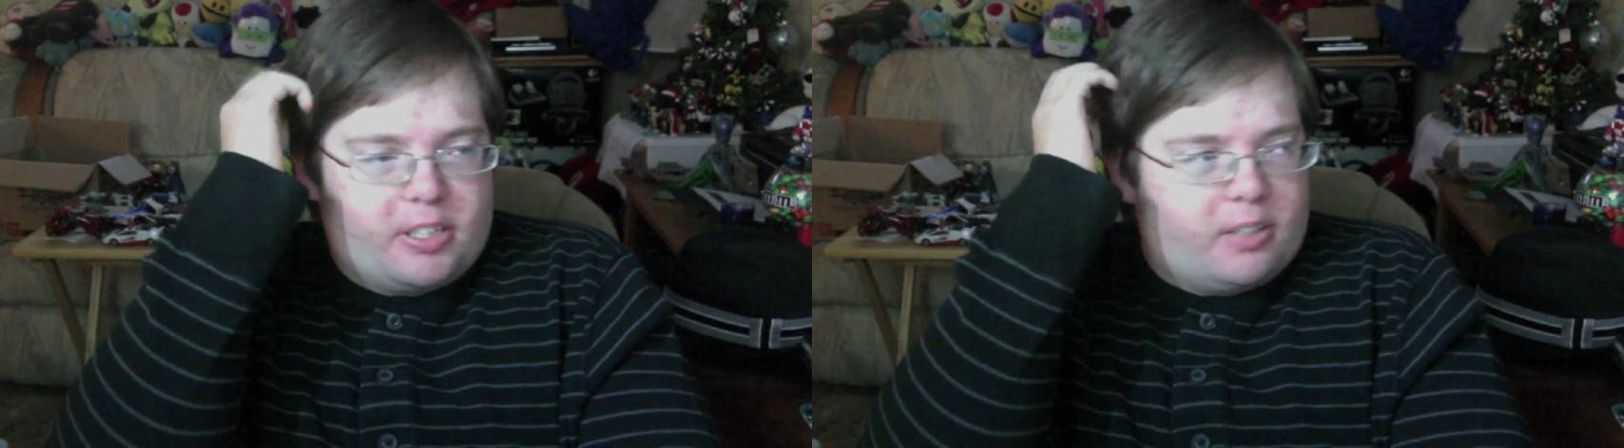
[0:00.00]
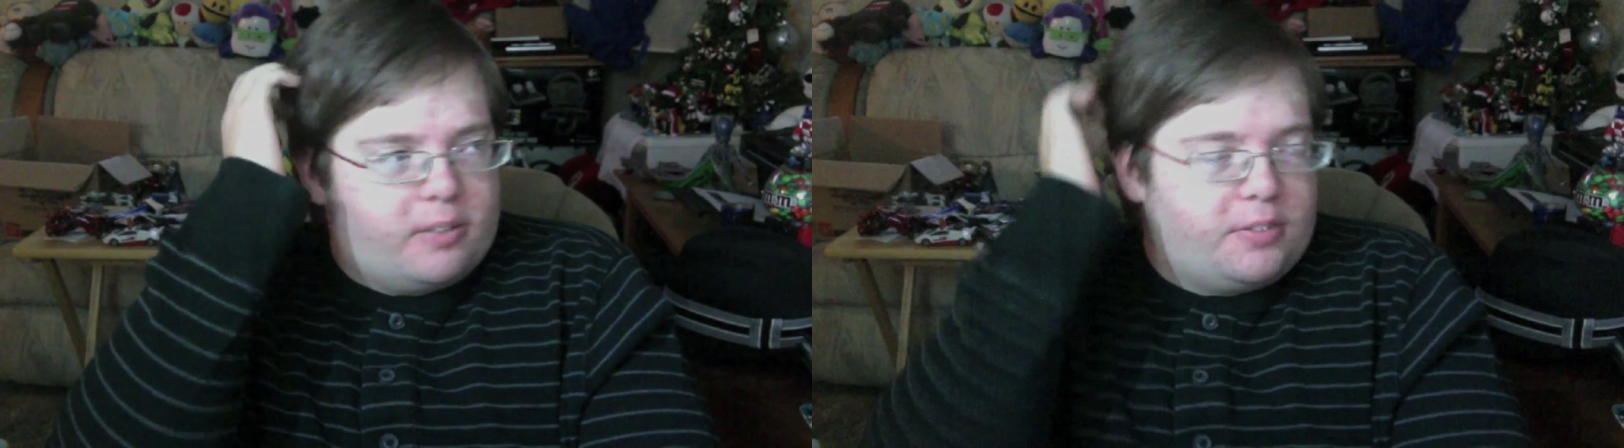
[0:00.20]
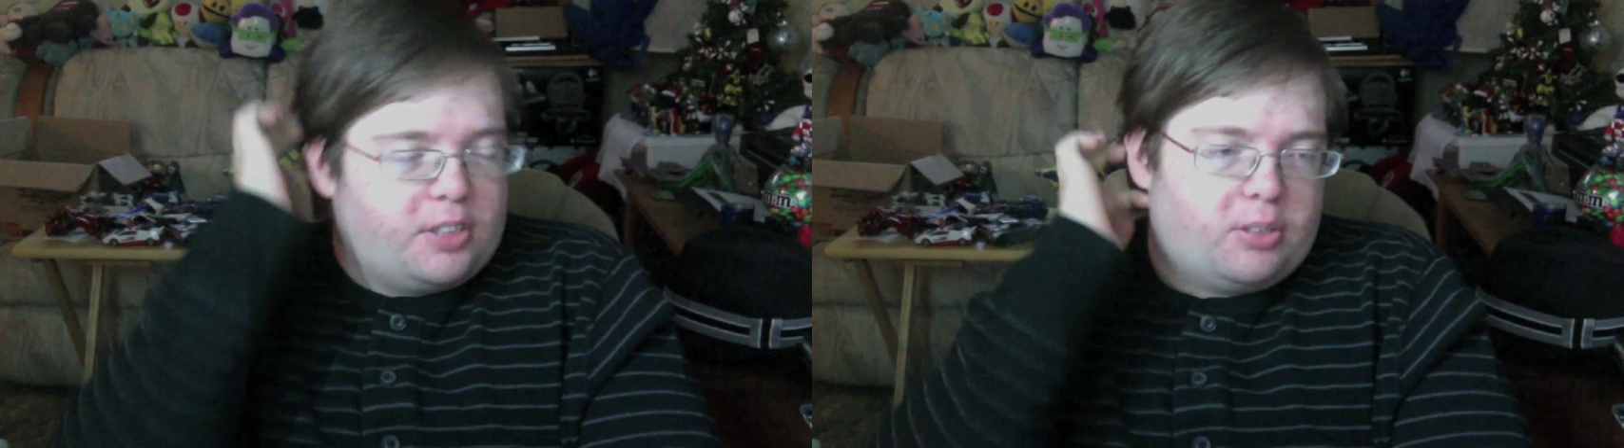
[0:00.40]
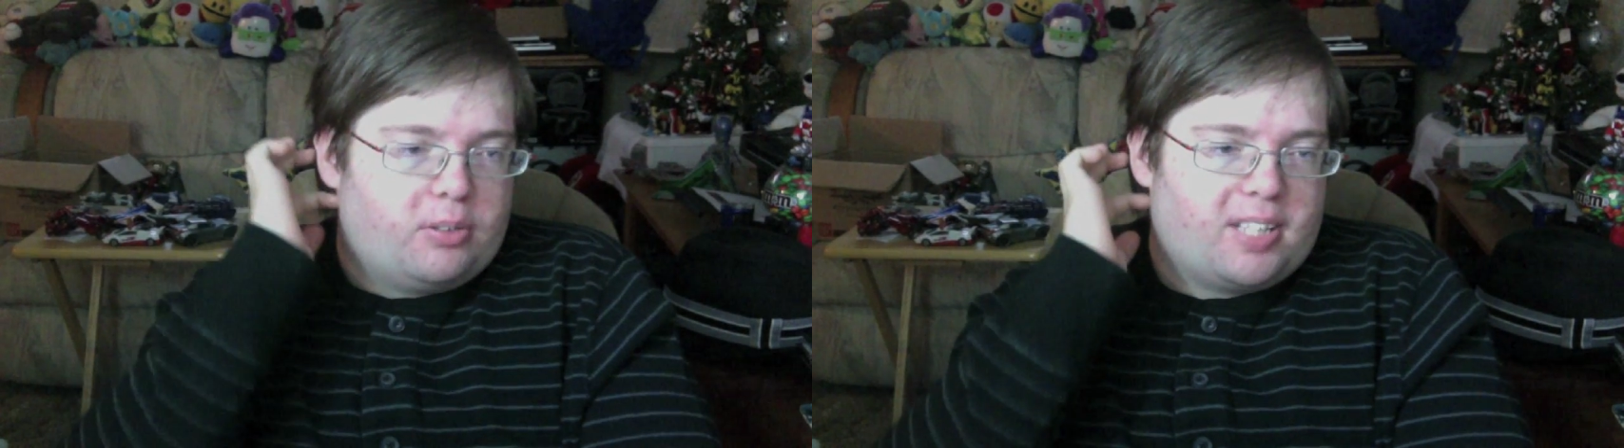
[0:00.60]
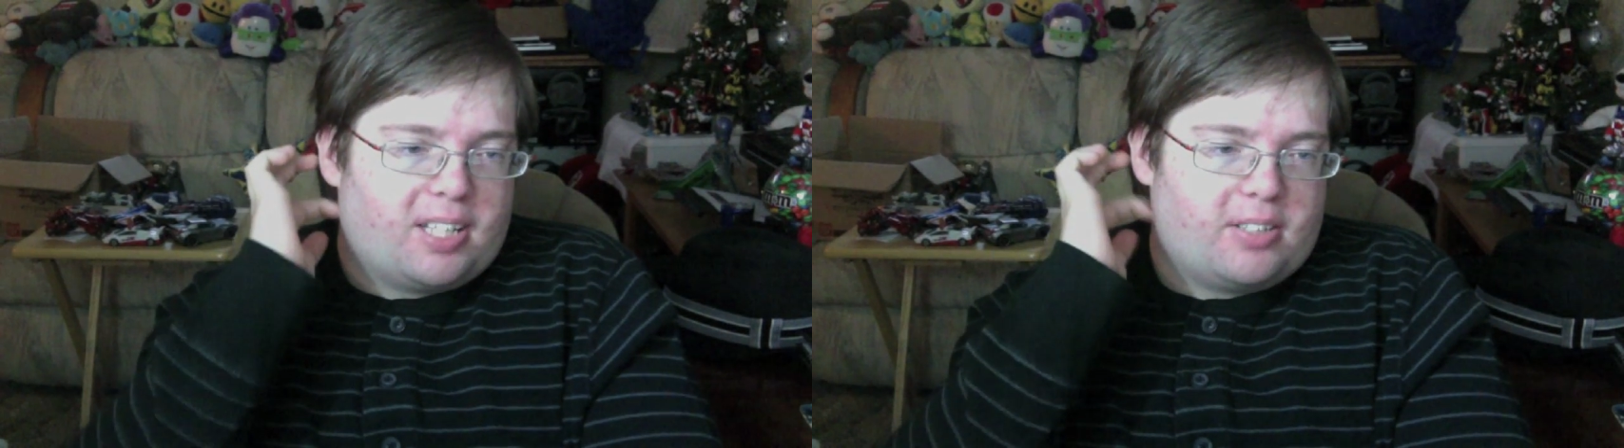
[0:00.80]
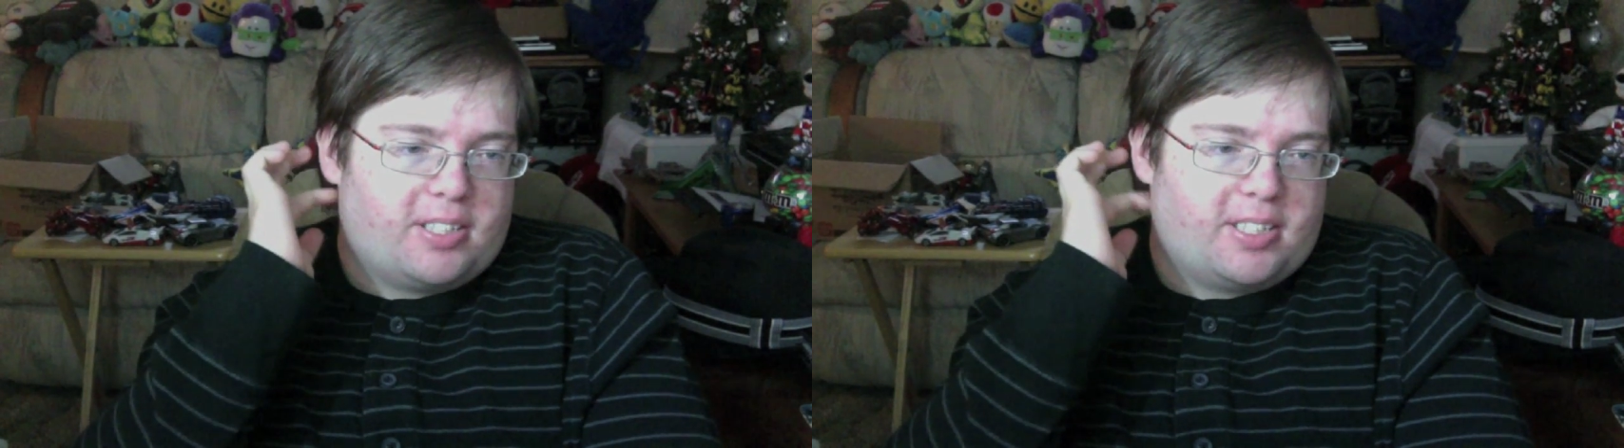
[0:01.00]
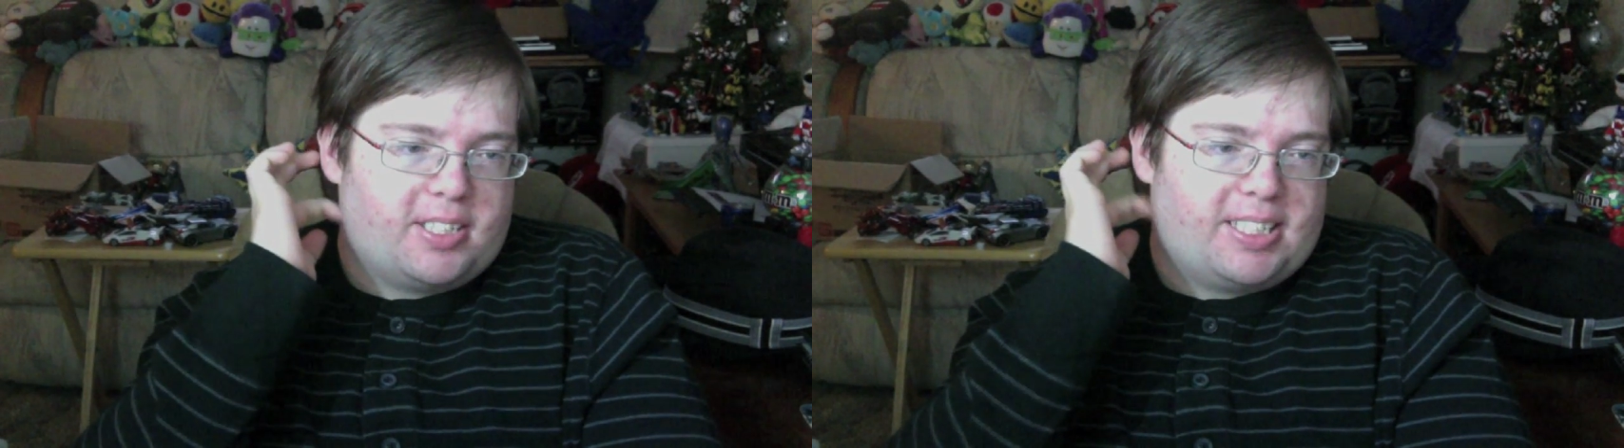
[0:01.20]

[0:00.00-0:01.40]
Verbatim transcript: of 2010,